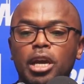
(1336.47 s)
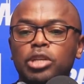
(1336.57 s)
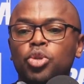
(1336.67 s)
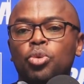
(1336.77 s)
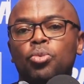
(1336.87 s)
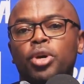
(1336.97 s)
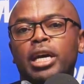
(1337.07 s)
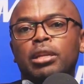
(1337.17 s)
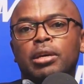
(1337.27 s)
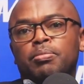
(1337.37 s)
And so what
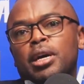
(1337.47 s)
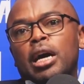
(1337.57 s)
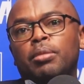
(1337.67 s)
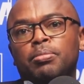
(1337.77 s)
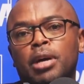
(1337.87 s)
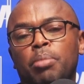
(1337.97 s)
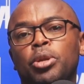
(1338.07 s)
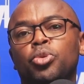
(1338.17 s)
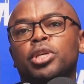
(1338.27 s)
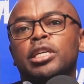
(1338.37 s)
I'll be
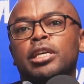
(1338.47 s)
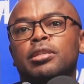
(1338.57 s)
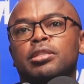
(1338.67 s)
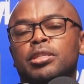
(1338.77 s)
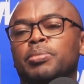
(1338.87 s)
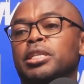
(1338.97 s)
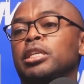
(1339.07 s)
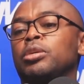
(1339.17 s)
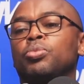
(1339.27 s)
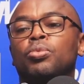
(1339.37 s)
looking at,
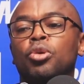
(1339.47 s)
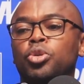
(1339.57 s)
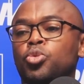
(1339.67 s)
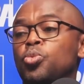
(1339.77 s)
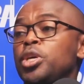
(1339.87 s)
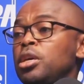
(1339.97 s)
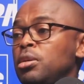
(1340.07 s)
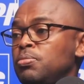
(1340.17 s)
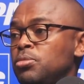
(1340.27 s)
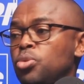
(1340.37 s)
especially what
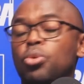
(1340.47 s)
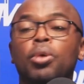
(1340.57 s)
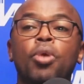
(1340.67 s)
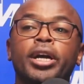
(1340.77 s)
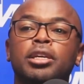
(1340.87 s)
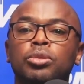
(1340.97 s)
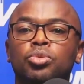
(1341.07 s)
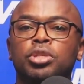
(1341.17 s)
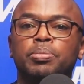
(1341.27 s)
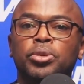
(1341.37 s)
we who are working to
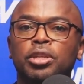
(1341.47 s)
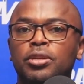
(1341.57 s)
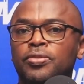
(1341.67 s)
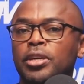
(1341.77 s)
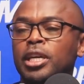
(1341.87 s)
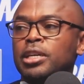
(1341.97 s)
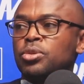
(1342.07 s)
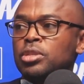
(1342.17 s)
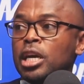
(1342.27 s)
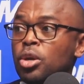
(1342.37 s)
support the different
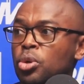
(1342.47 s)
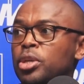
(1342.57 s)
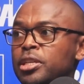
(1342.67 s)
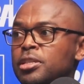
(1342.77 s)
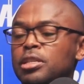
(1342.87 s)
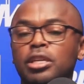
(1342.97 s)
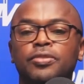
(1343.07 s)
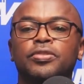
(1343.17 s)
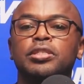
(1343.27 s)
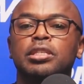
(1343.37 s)
countries acknowledge the
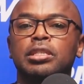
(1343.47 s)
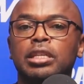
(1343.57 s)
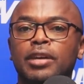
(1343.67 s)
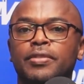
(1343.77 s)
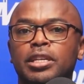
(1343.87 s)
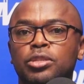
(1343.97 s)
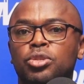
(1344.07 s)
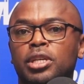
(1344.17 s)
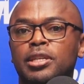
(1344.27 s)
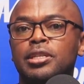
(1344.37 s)
differences in governance
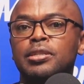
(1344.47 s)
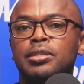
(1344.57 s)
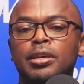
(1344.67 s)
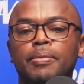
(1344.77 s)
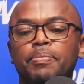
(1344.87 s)
structures